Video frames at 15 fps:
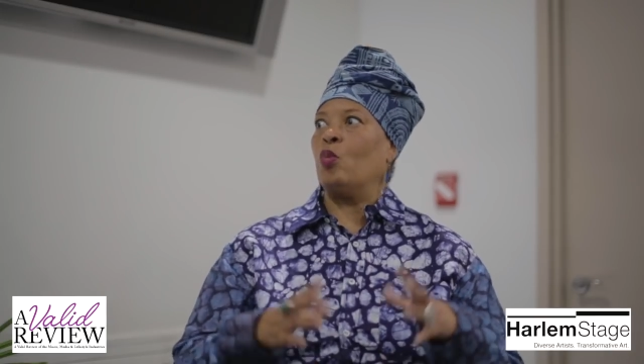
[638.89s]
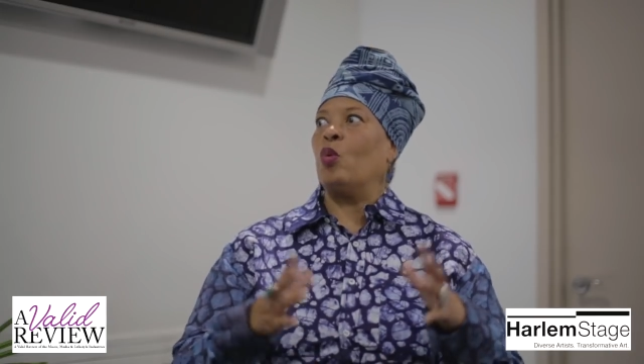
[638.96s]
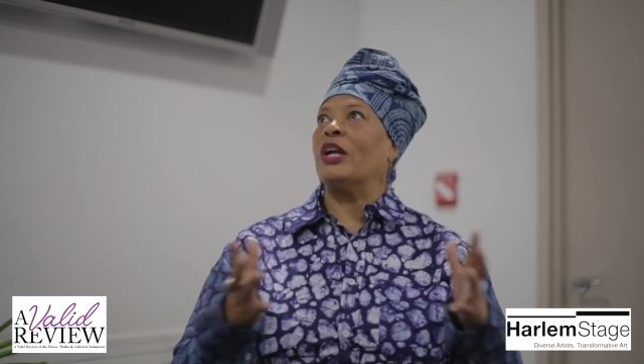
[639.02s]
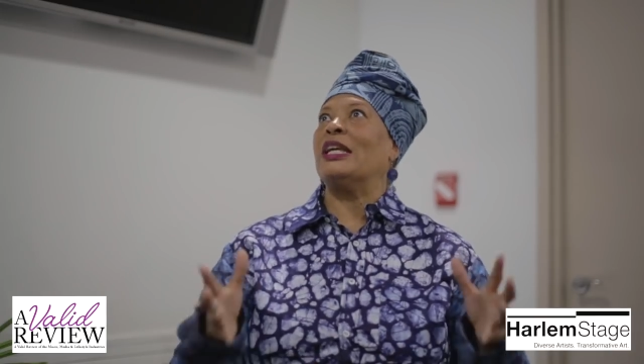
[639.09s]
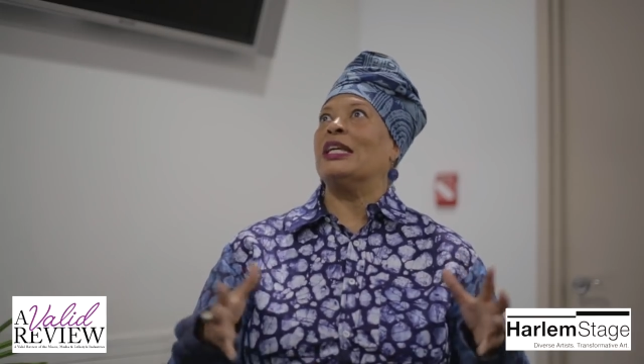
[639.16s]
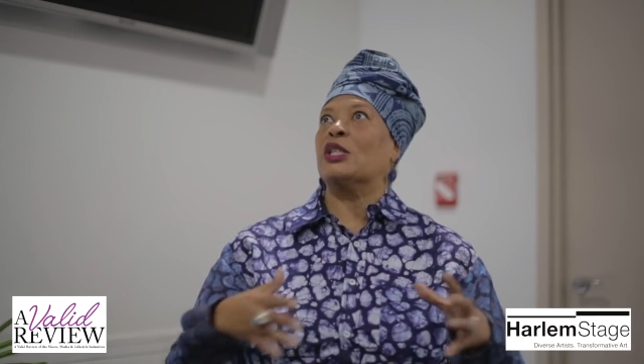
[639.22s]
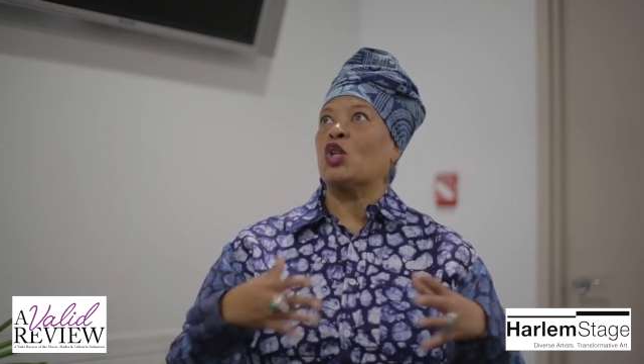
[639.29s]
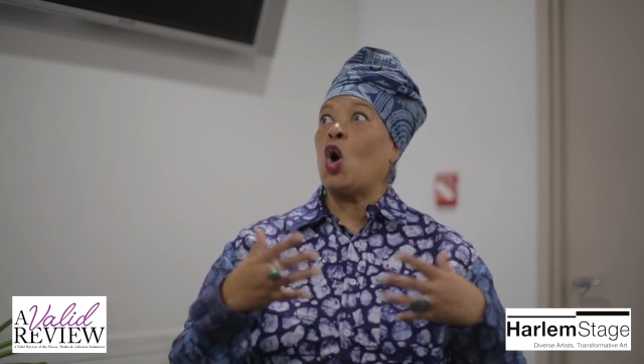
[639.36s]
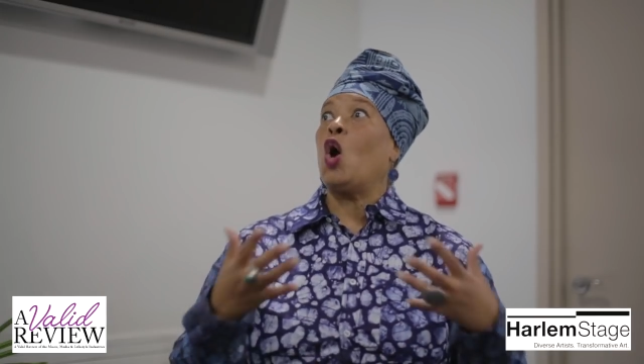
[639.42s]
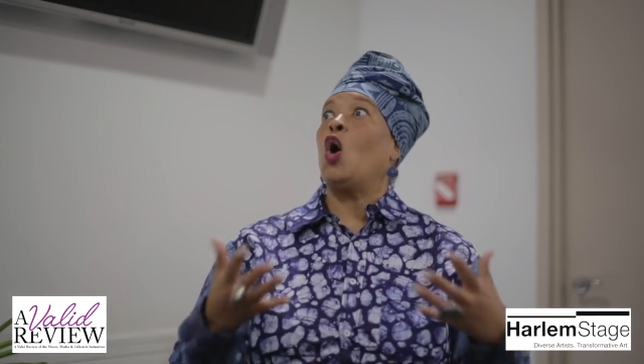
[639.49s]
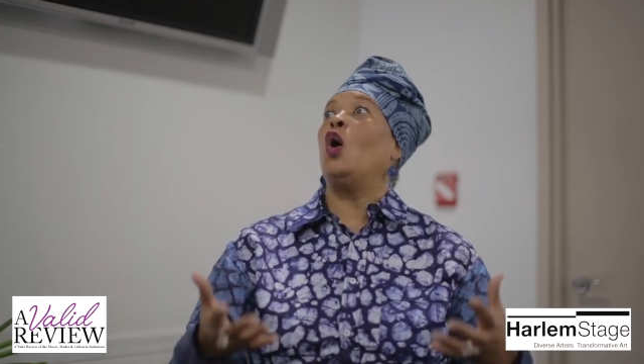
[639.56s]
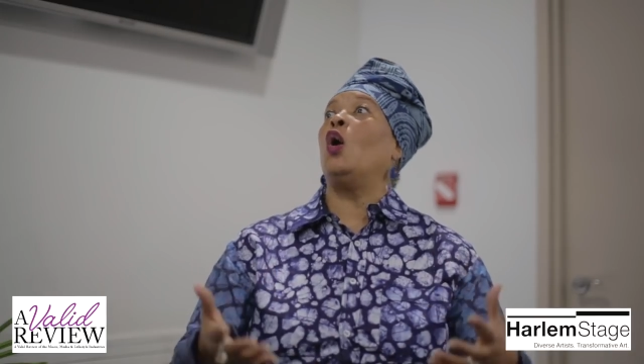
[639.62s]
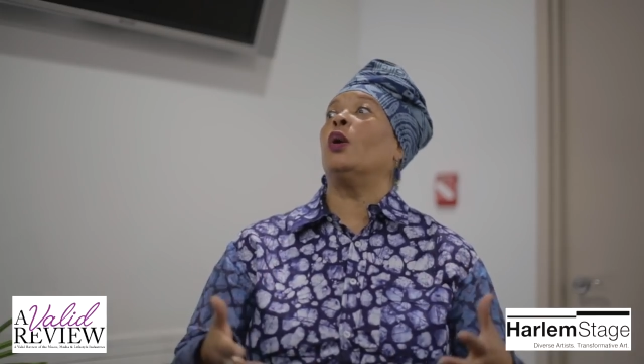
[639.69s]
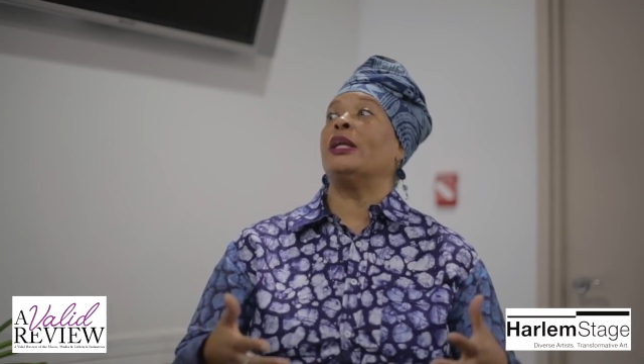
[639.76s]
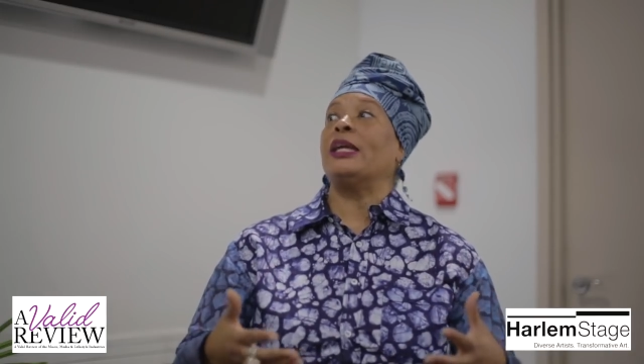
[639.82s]
what is
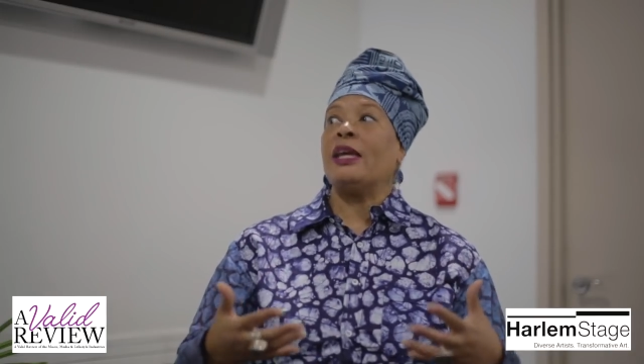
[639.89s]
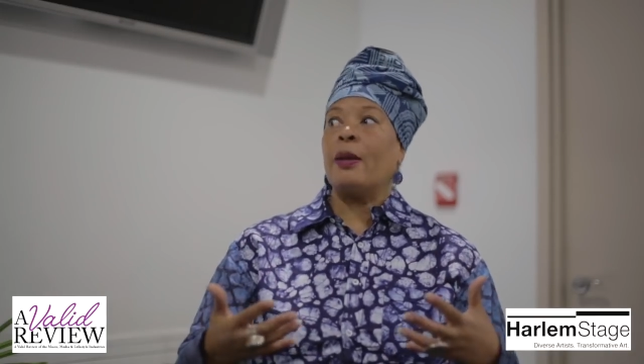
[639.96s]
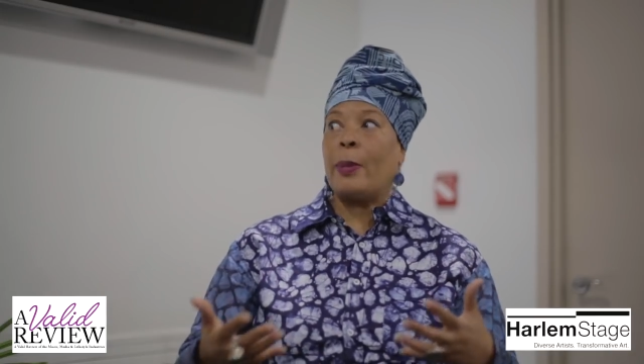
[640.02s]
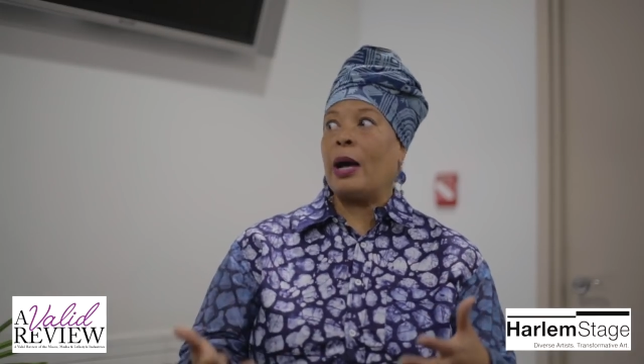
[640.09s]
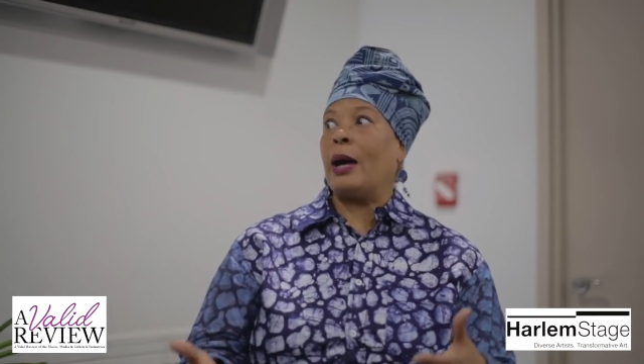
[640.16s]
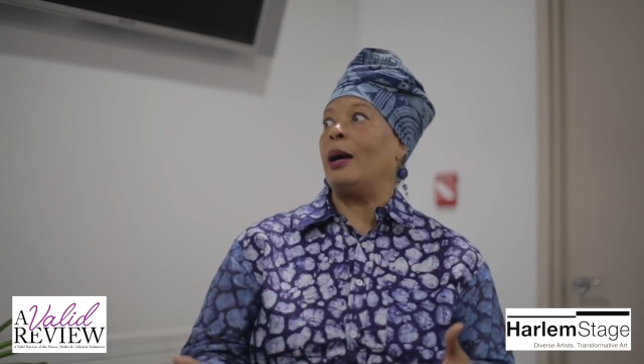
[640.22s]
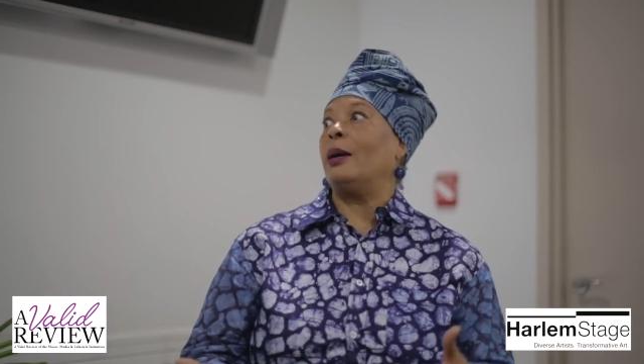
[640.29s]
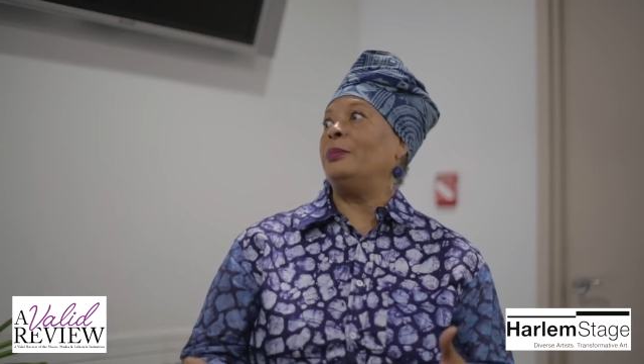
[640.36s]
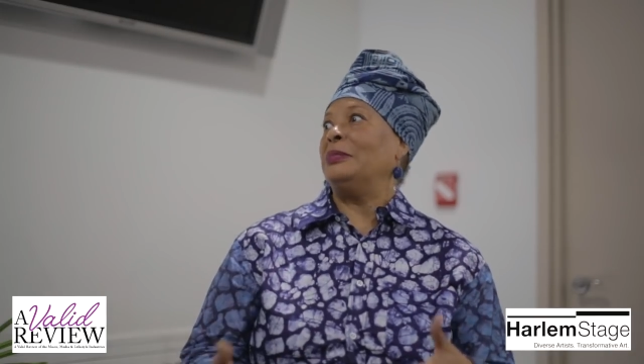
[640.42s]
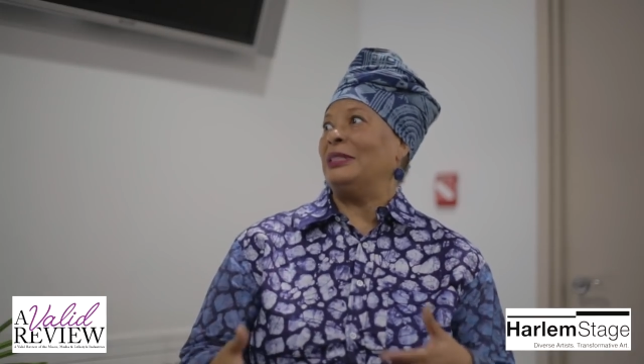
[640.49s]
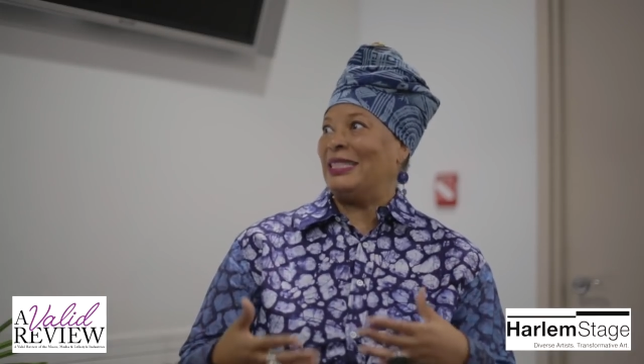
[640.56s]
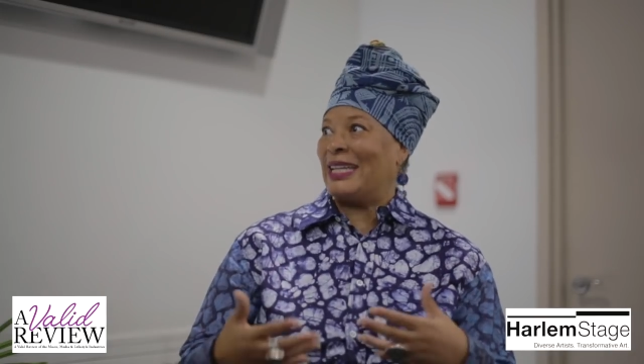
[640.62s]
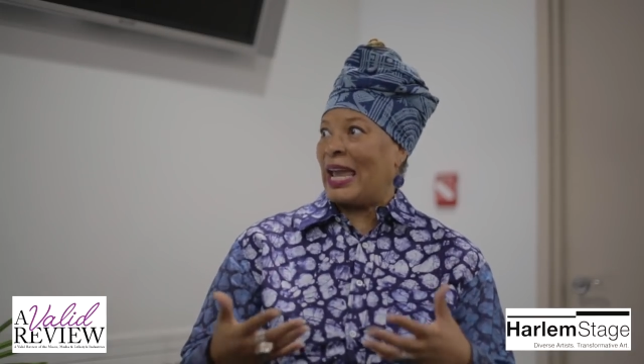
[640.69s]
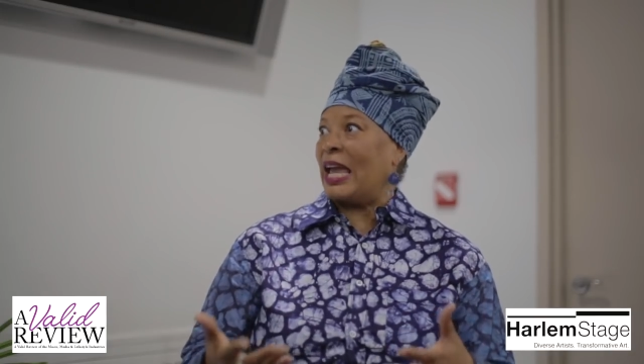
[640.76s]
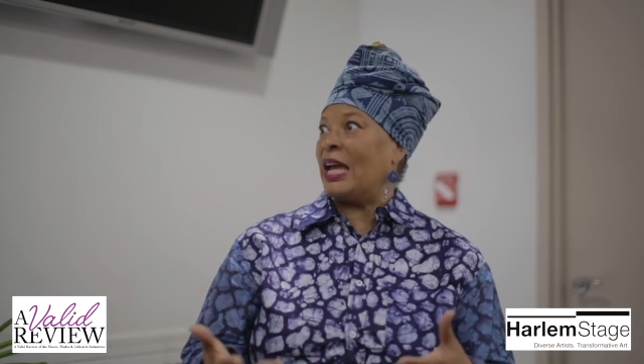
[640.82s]
called hip
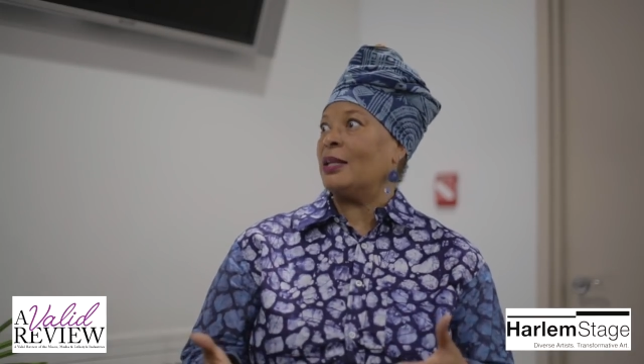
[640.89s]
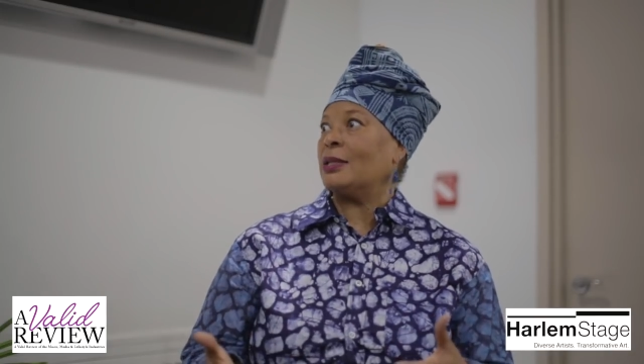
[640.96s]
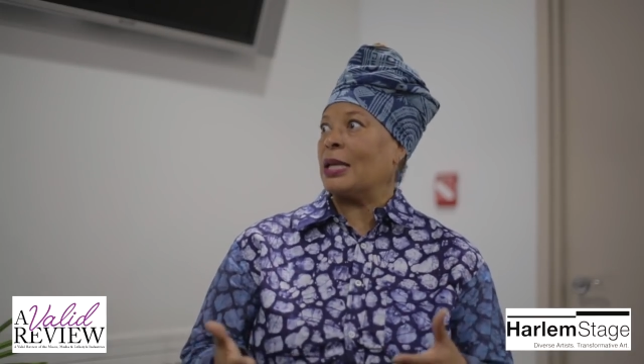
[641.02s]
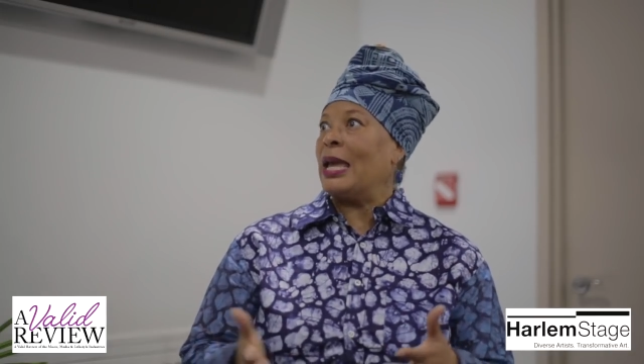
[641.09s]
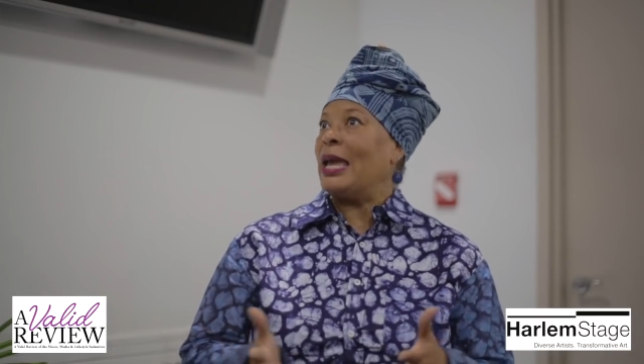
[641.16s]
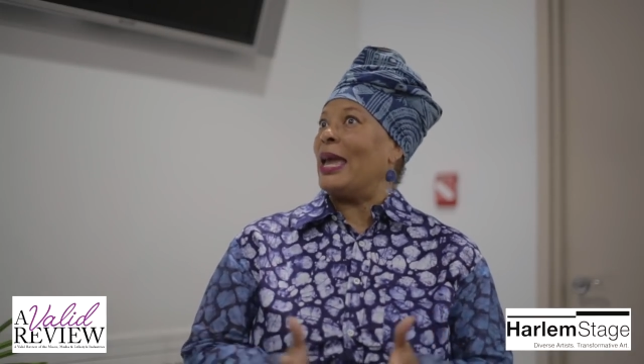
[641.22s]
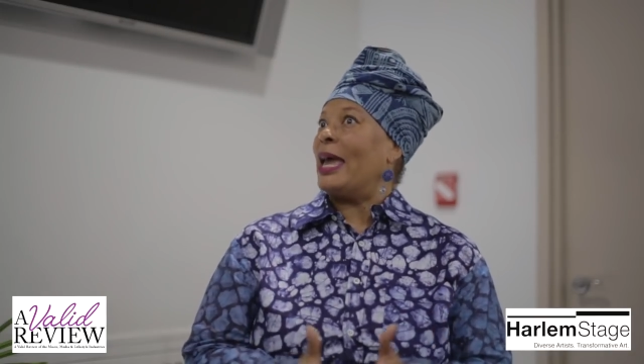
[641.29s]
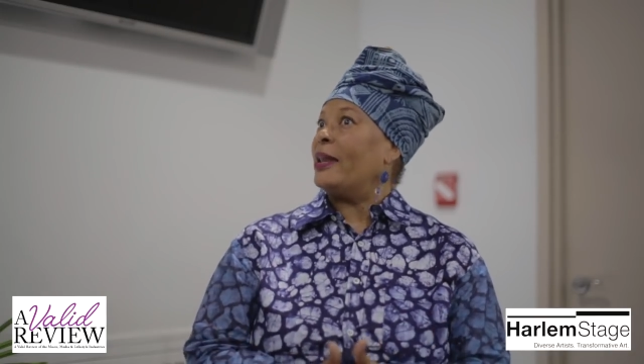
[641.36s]
hop dance,